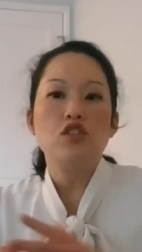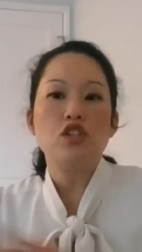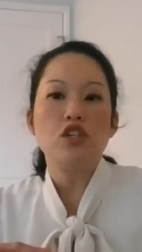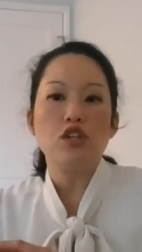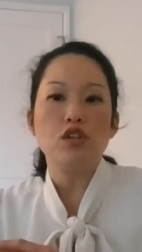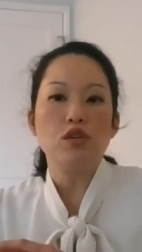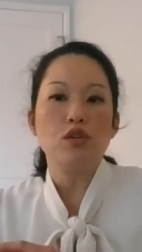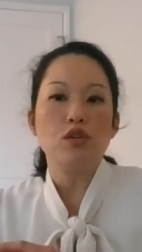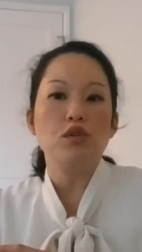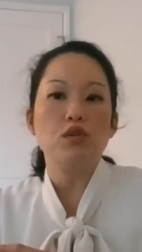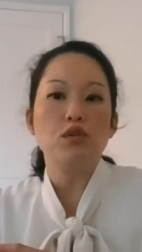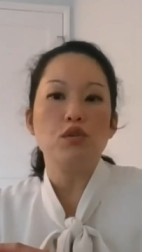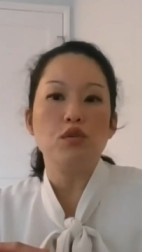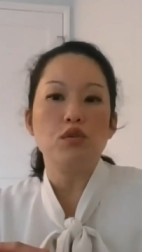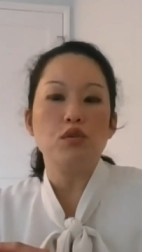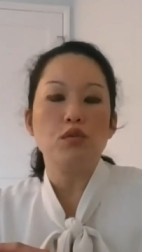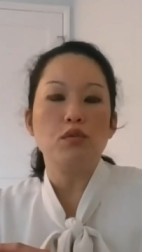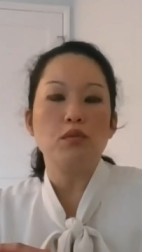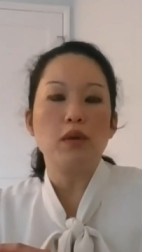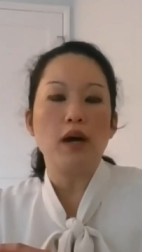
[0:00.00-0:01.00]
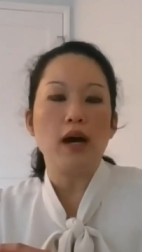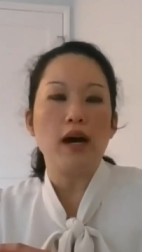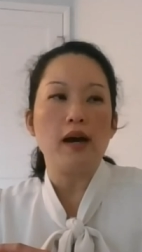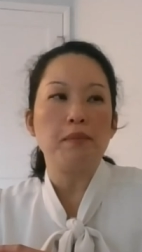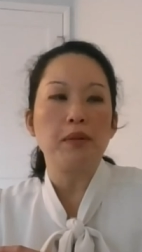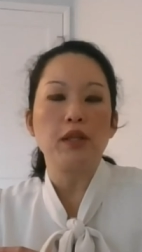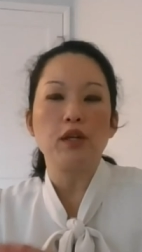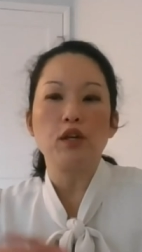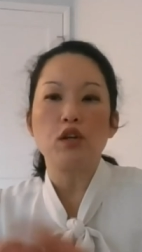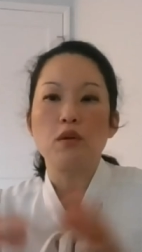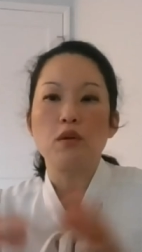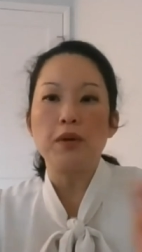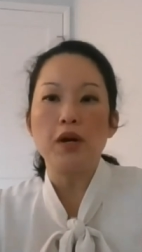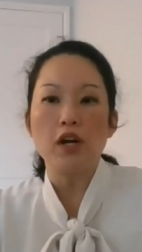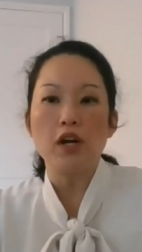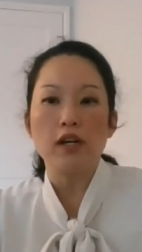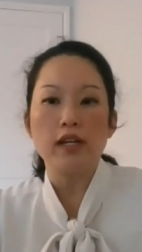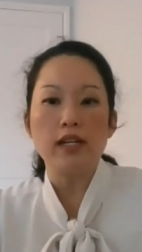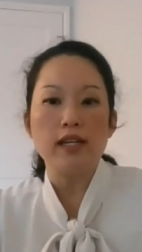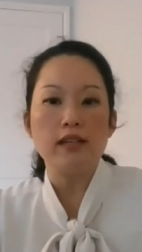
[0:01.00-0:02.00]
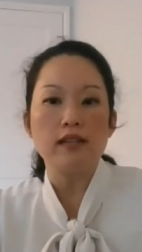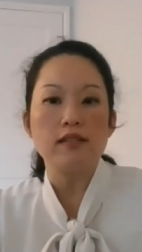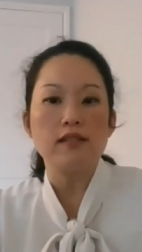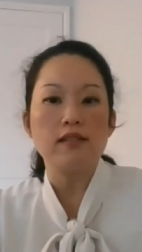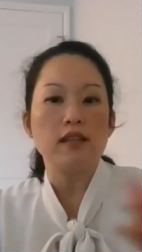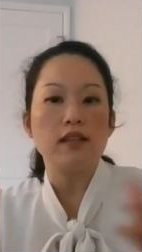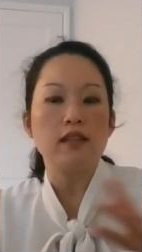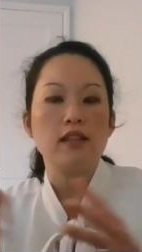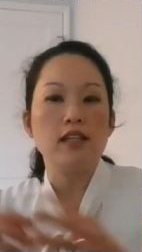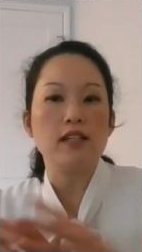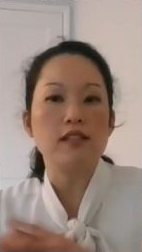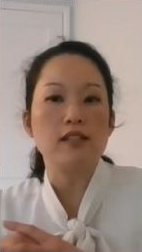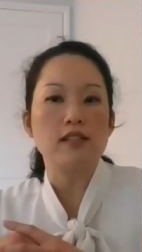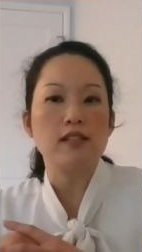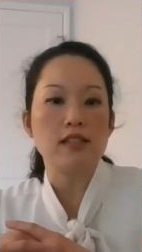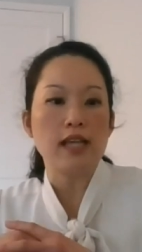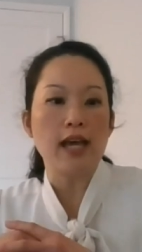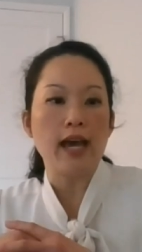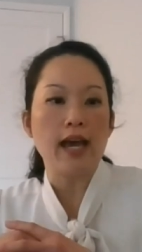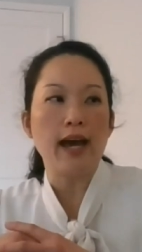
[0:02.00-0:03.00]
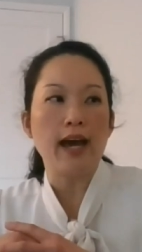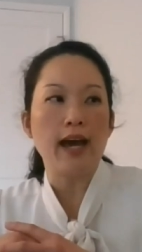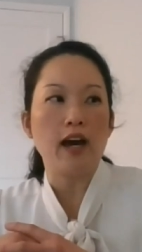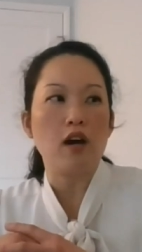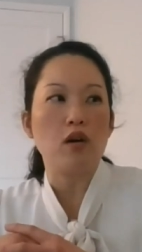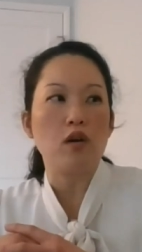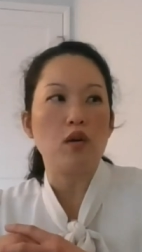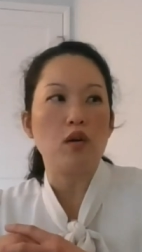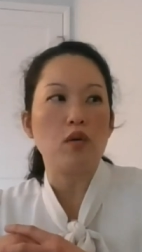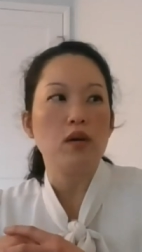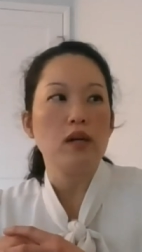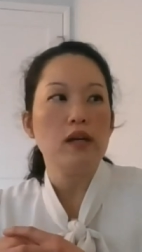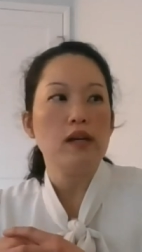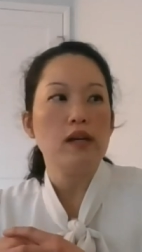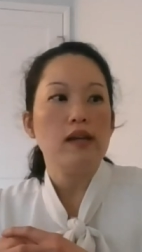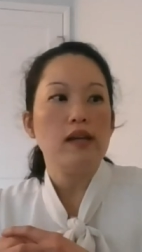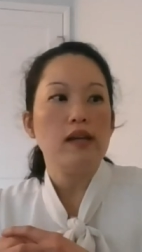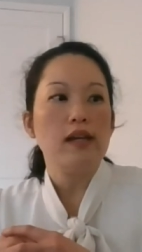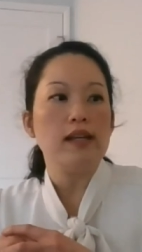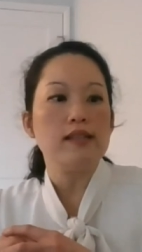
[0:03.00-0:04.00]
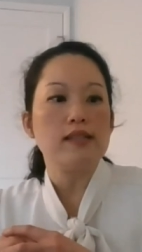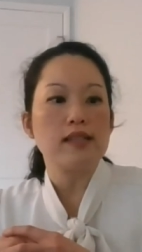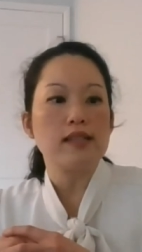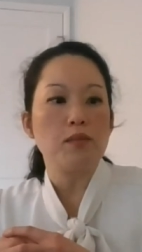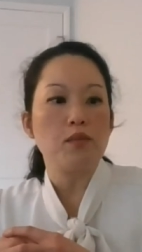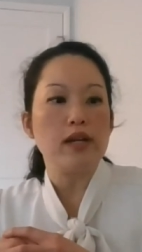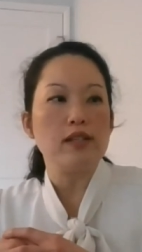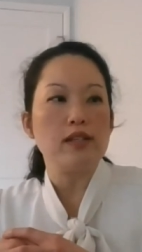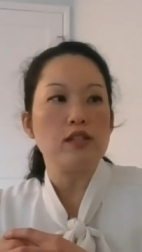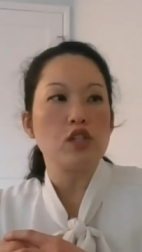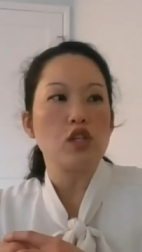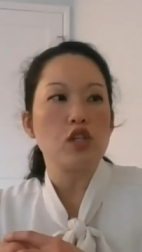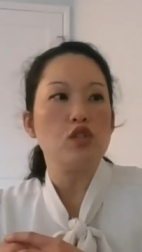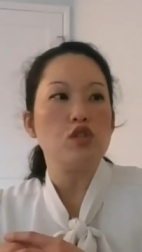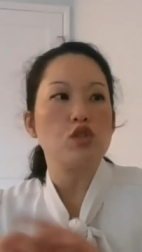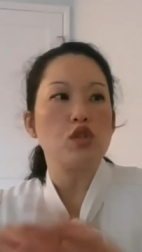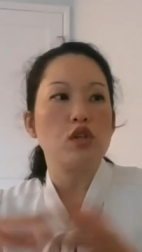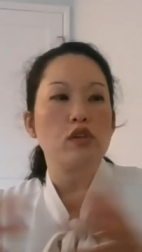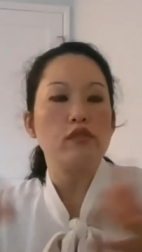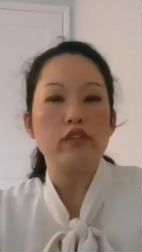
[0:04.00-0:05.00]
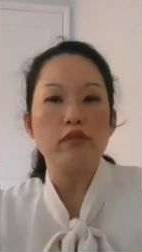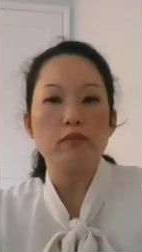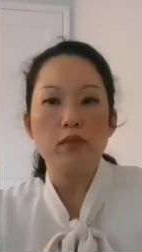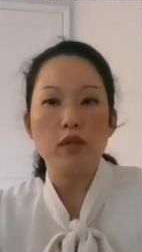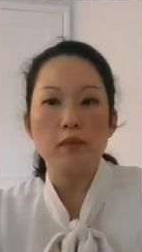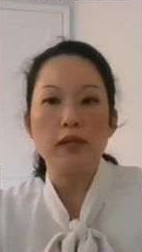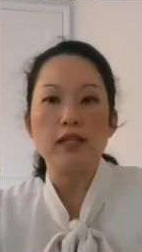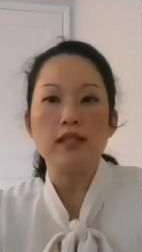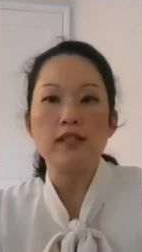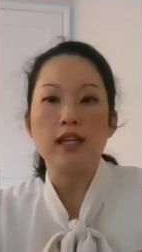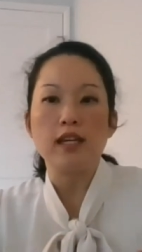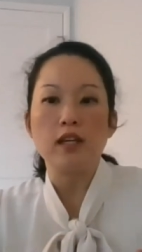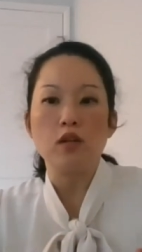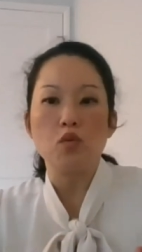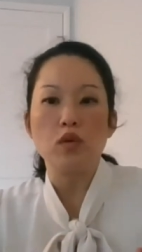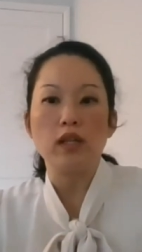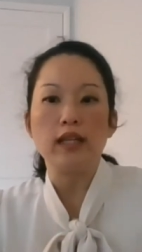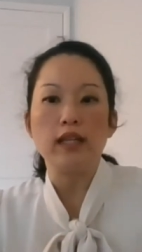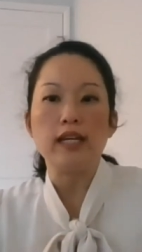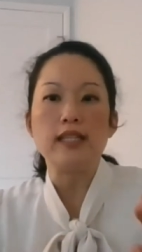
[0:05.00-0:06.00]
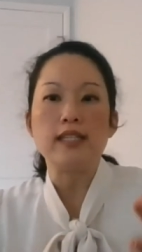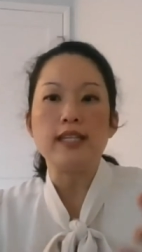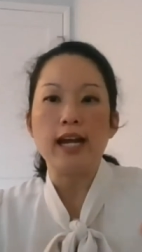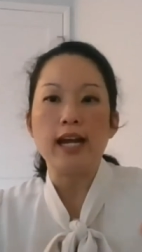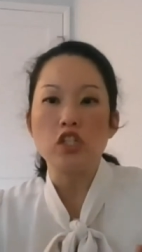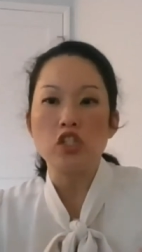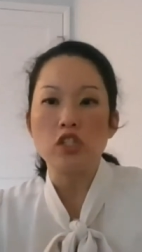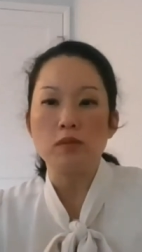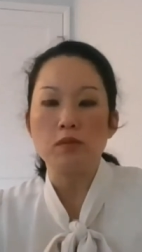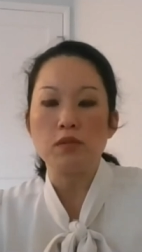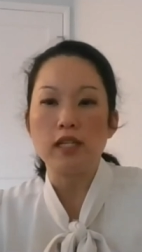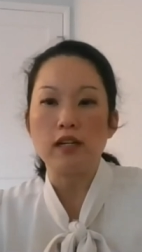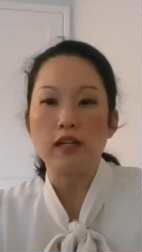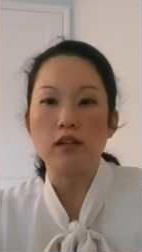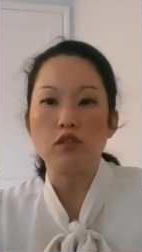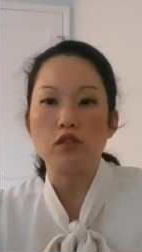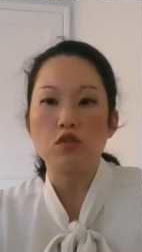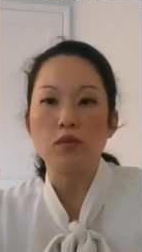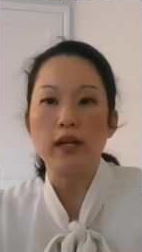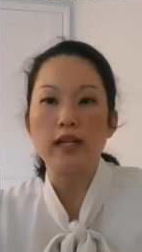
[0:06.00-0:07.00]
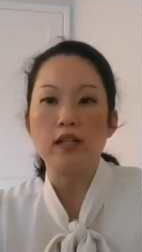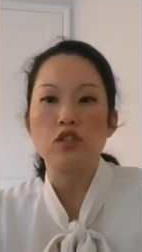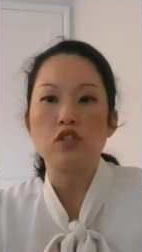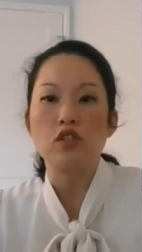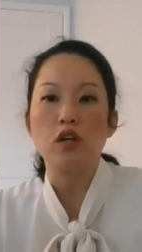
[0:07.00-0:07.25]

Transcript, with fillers: to uh, political parties, this is how, in some ways, conservative movements can really attach themselves, right?